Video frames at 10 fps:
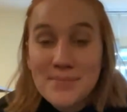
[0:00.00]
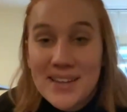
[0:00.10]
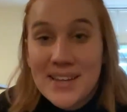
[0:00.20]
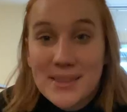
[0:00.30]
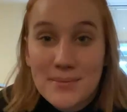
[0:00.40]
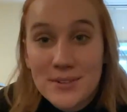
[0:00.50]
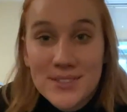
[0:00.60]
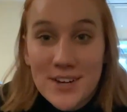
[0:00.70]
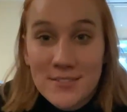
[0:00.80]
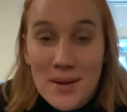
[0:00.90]
making the
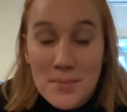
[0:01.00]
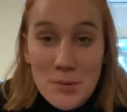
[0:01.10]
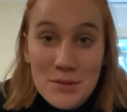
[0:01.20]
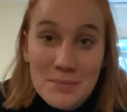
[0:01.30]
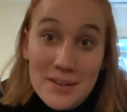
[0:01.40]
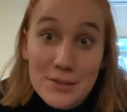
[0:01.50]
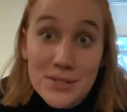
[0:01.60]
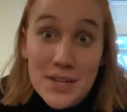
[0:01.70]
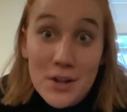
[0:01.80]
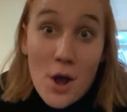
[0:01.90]
most of my moment by
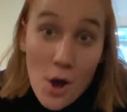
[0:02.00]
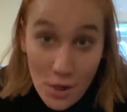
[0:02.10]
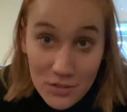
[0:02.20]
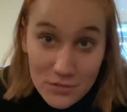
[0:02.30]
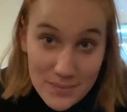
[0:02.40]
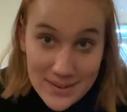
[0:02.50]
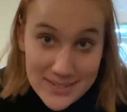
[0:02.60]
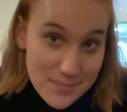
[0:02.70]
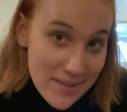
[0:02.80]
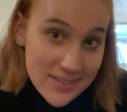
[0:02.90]
using all of my
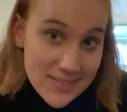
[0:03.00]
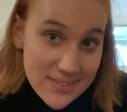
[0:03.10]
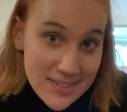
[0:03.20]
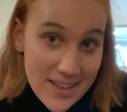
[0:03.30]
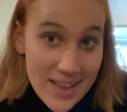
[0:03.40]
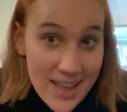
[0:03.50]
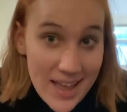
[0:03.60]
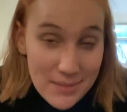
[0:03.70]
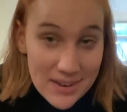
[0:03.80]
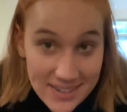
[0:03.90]
space and
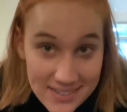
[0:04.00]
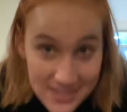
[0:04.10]
my dance